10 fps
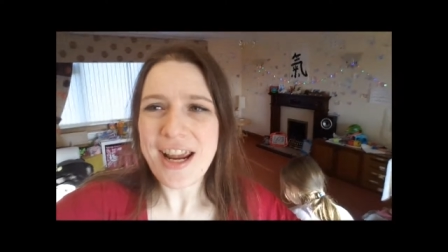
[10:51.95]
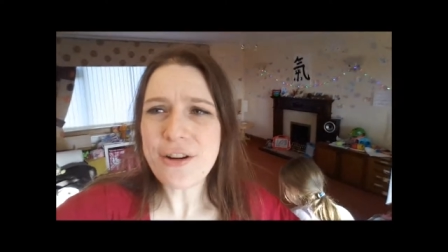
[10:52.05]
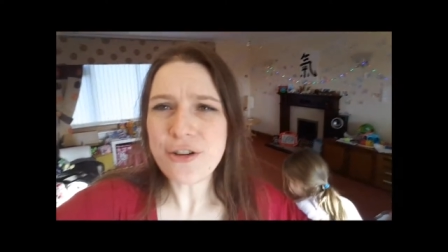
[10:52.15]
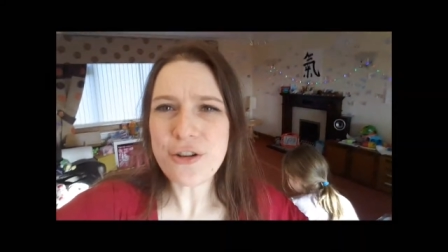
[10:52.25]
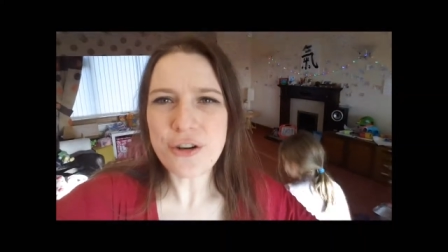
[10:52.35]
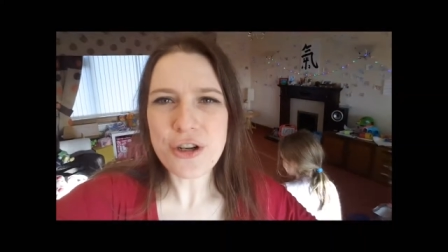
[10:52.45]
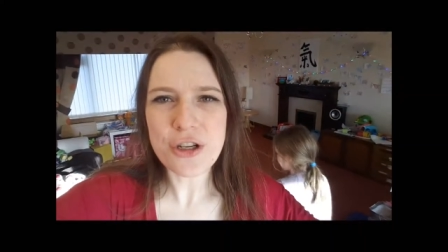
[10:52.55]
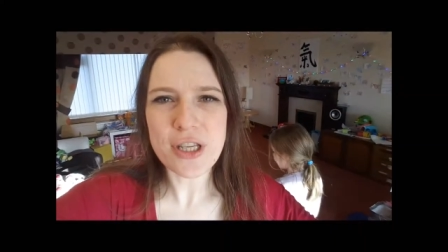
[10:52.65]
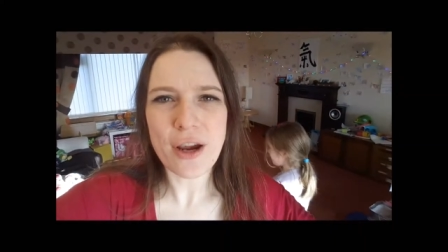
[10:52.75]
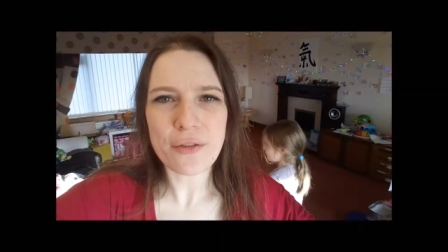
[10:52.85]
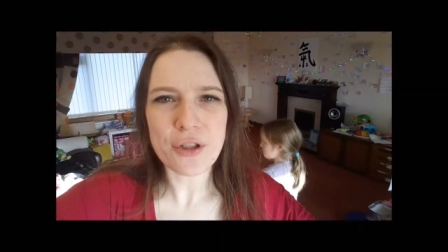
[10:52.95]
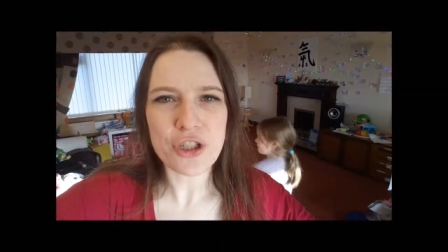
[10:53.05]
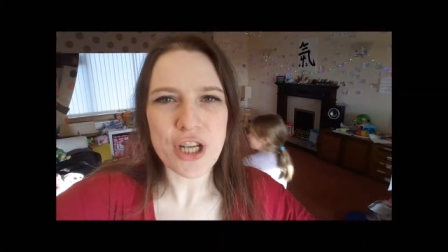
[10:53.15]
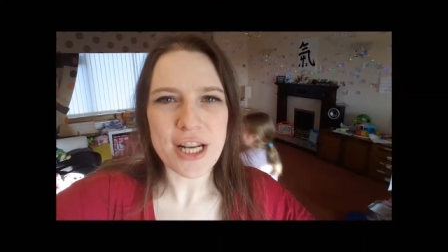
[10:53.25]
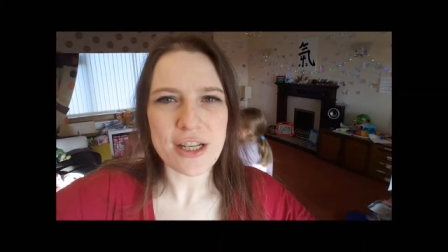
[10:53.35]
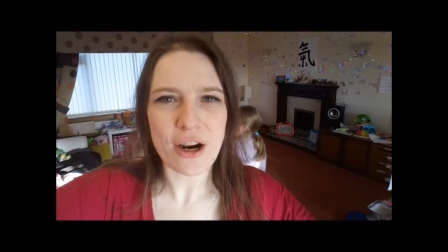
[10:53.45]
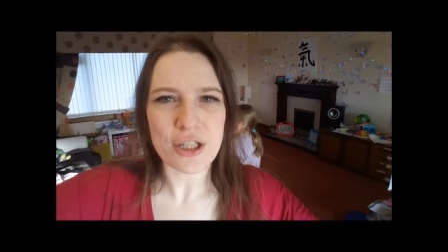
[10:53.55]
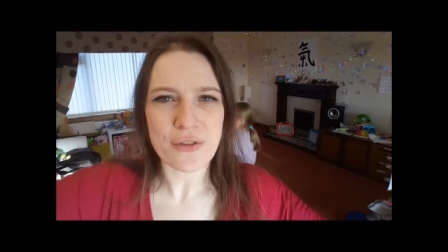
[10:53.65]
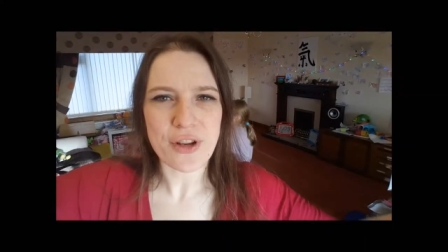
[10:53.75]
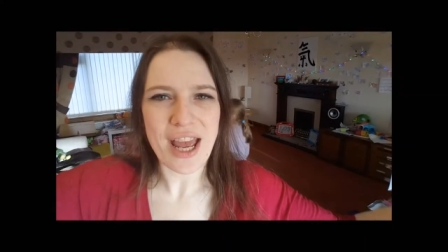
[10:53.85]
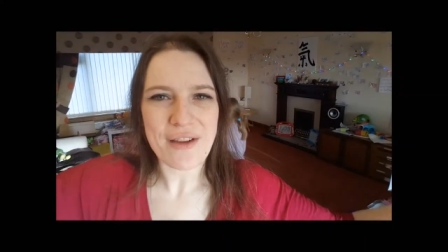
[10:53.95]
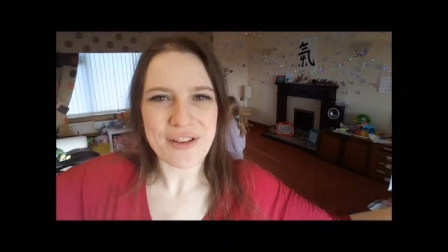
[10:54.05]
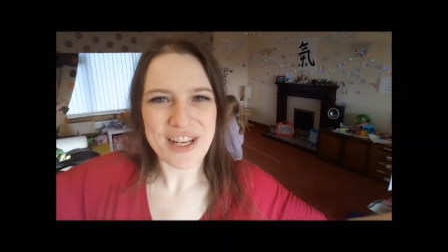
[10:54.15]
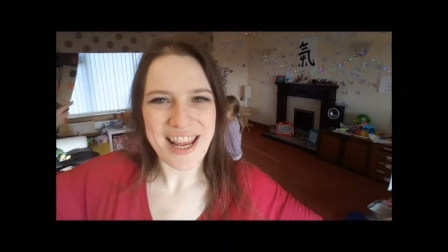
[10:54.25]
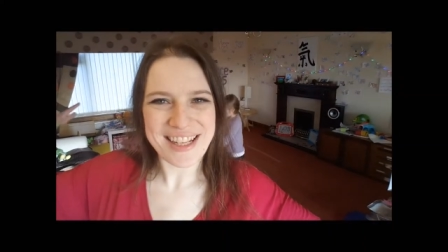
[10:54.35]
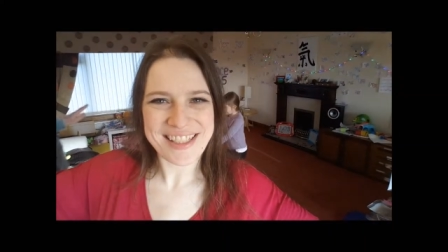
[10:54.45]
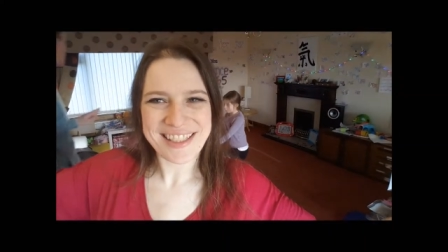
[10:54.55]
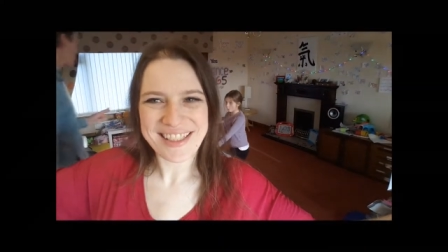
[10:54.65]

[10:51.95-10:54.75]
Introduce yourself to the Shaytards if you haven't yet.